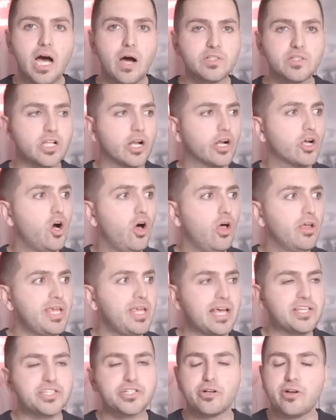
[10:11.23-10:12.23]
I was on a call
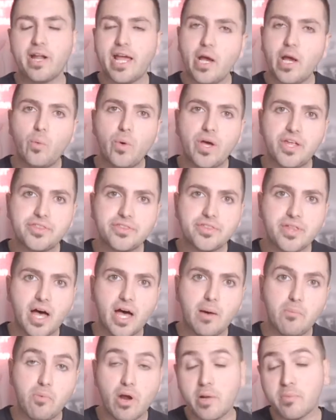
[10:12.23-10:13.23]
yesterday with
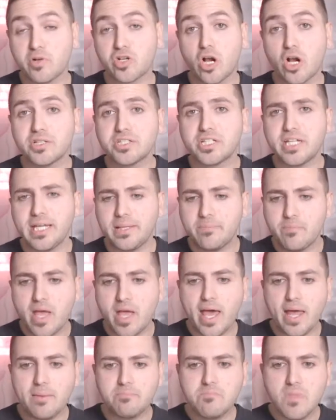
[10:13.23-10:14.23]
Brendan Burchard's team,
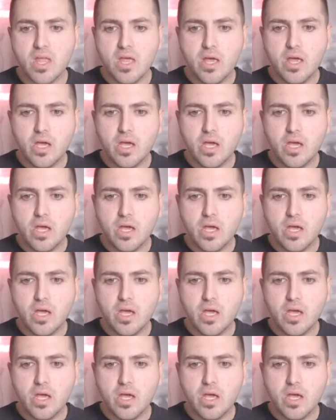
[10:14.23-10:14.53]
and